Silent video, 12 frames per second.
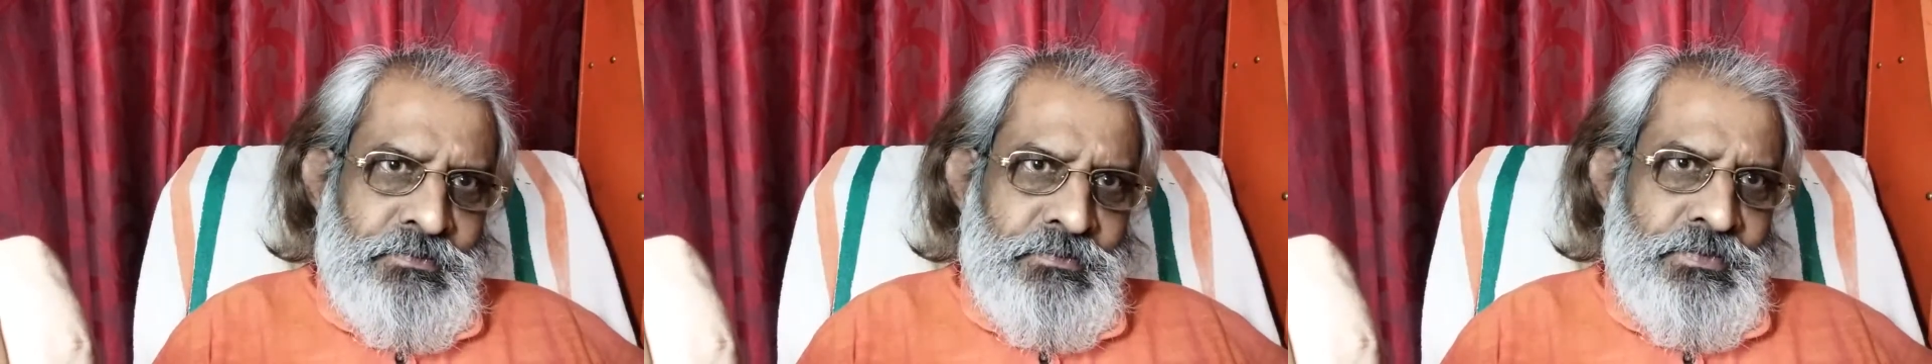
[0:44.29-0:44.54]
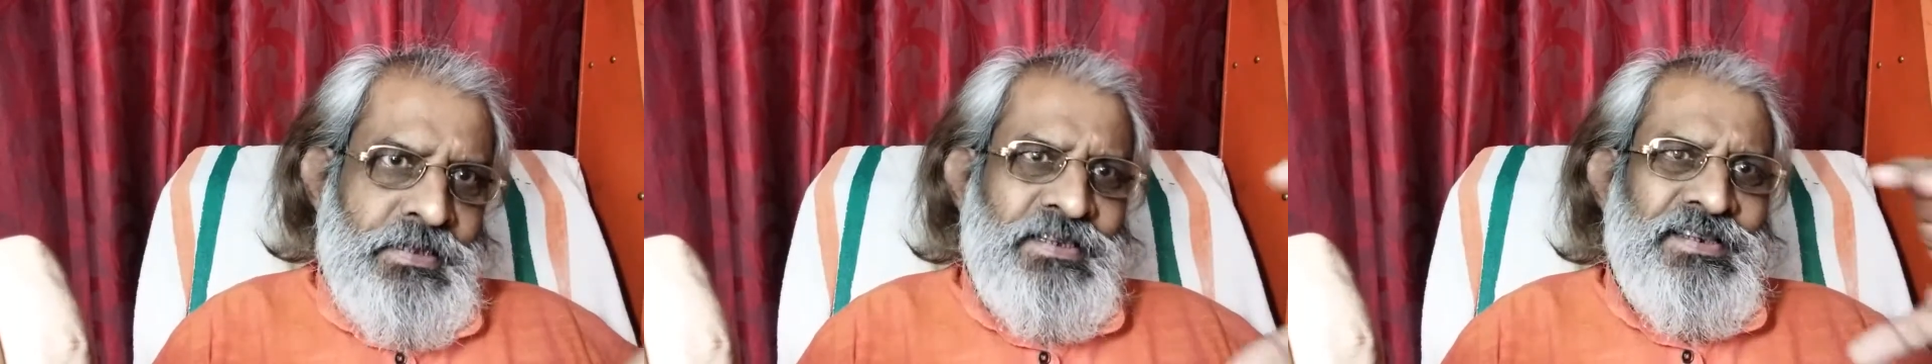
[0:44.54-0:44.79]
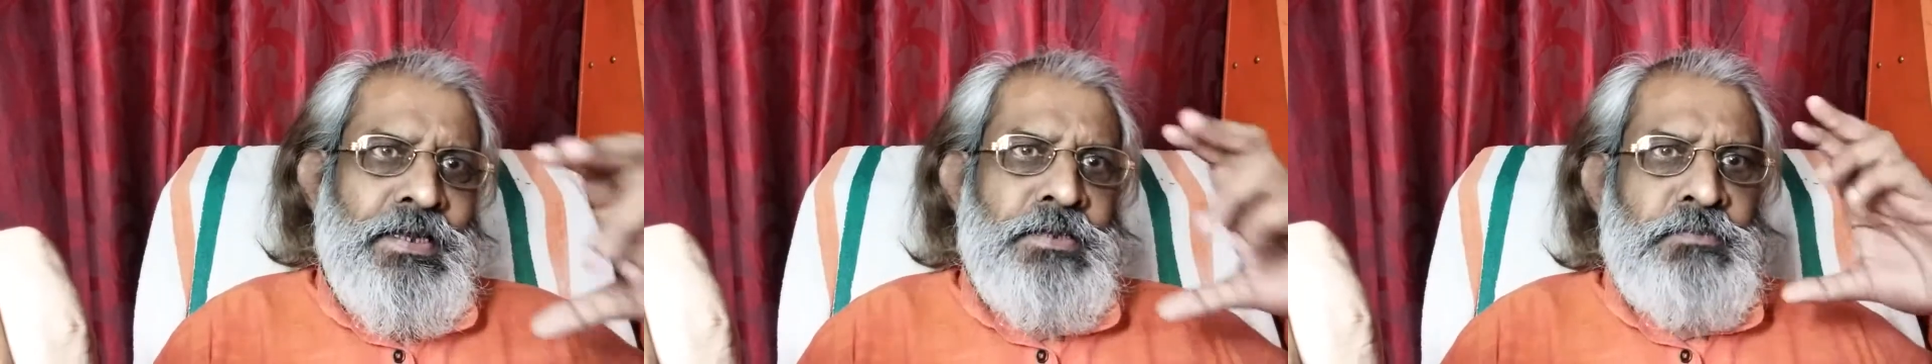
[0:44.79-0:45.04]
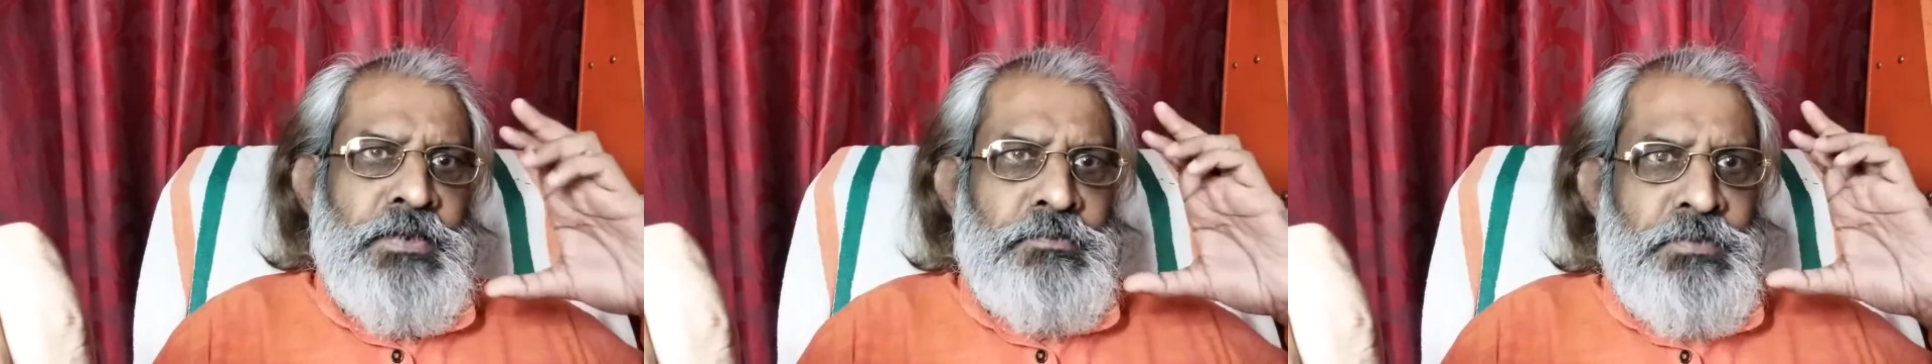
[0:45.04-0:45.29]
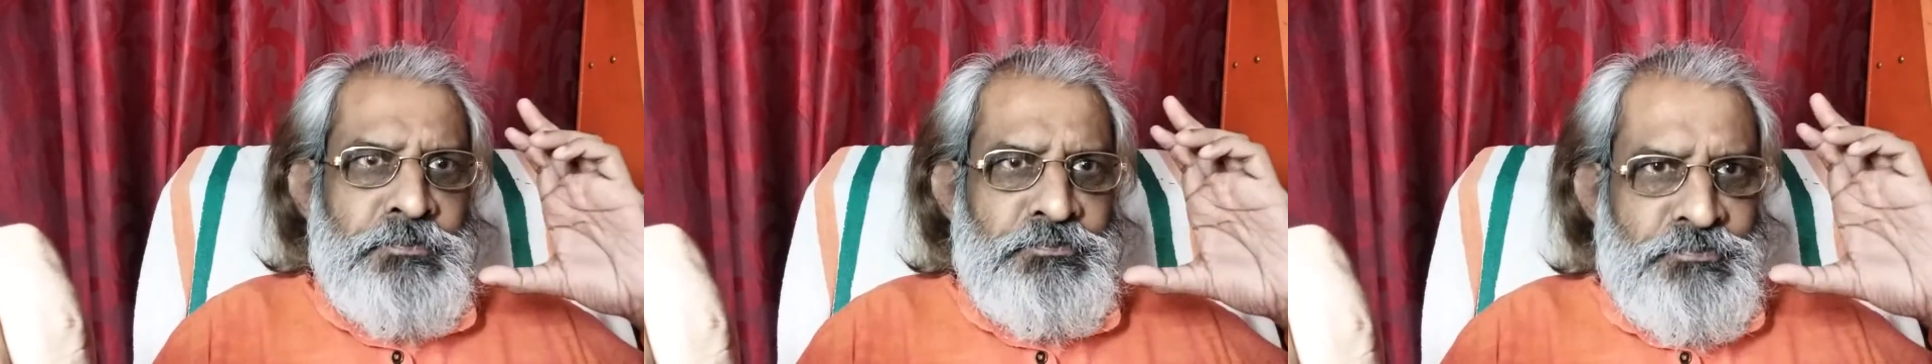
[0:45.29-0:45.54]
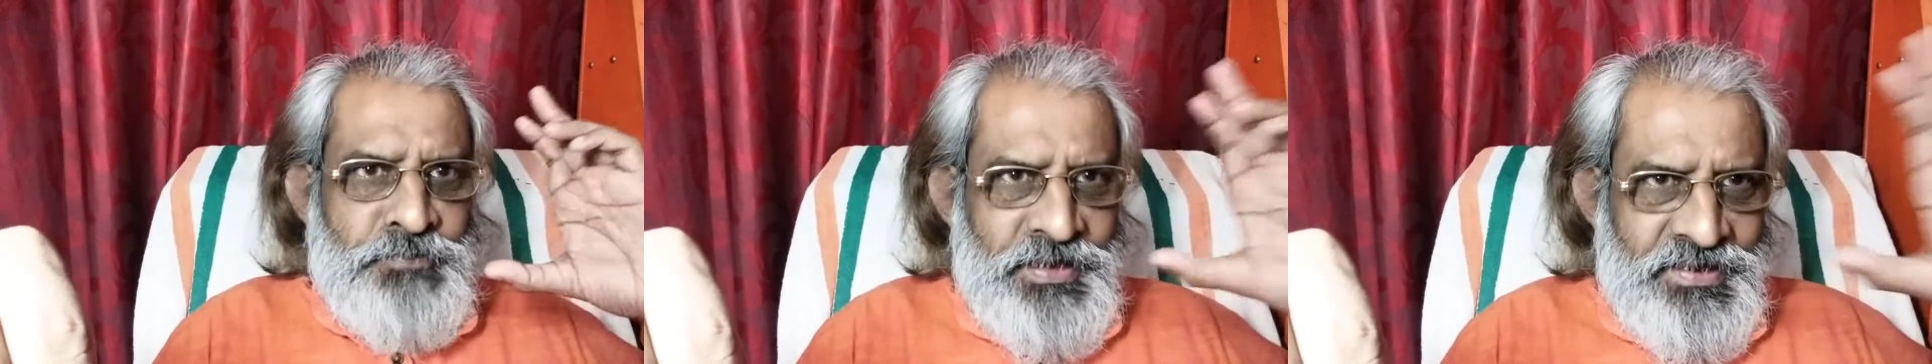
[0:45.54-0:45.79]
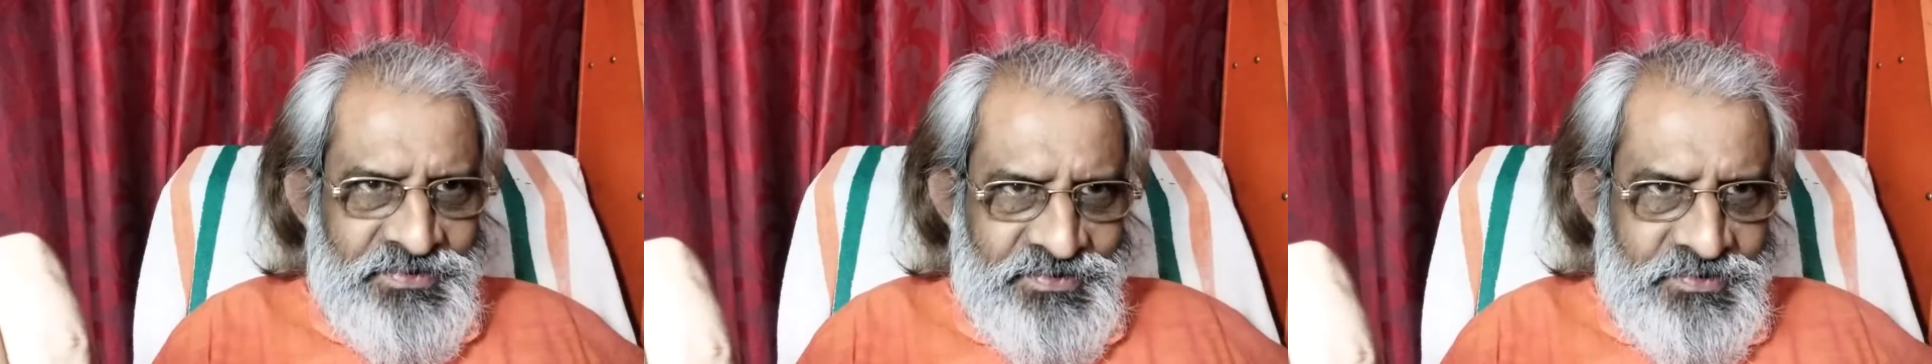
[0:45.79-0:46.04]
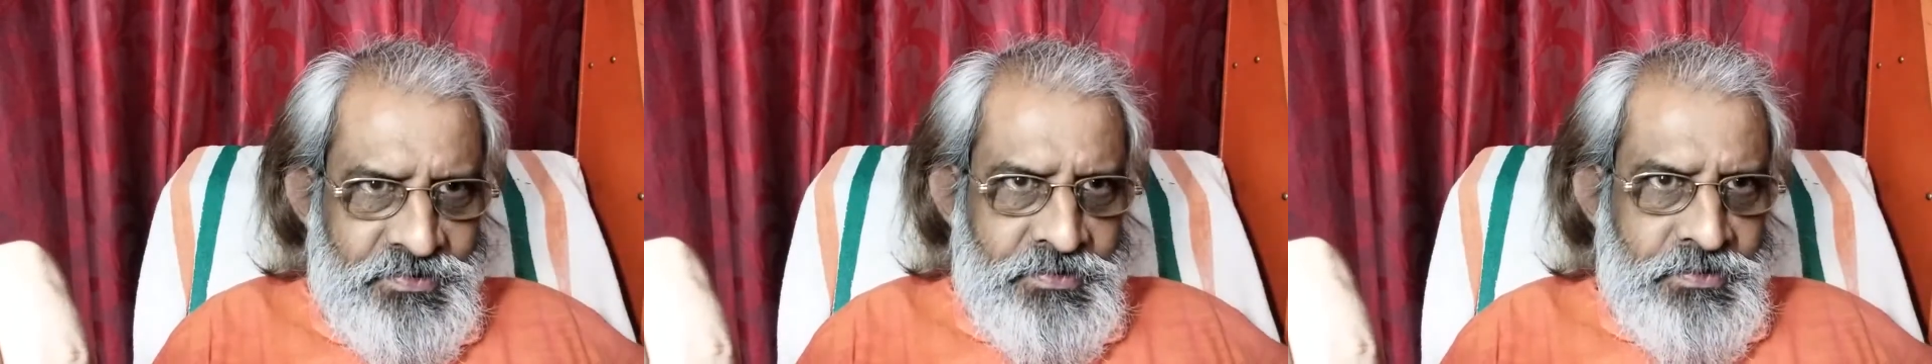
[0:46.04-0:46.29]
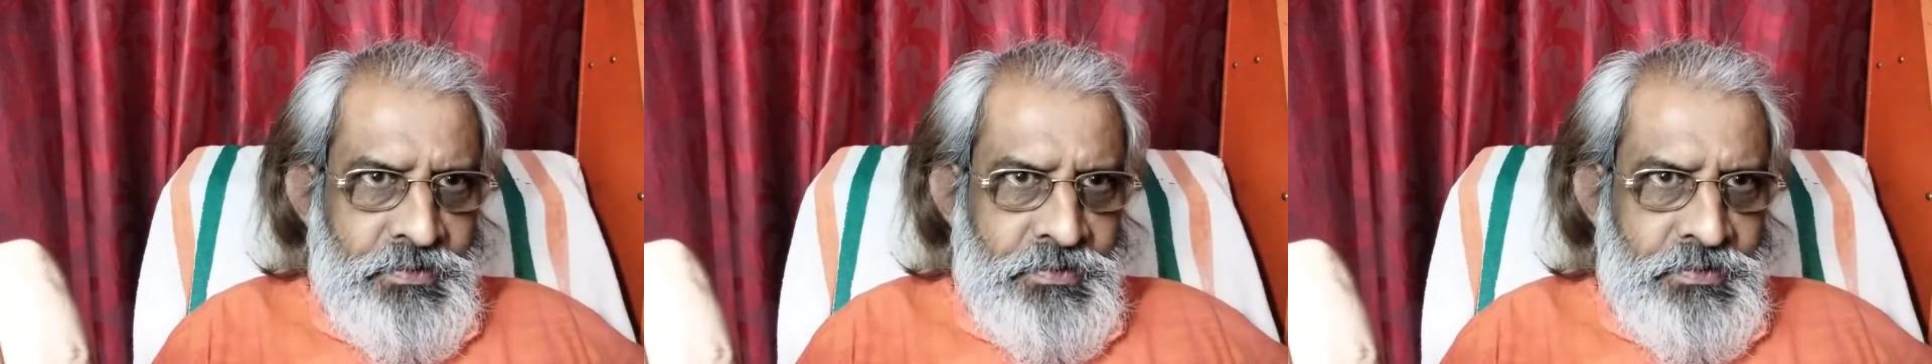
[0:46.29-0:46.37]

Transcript: the charge may be placed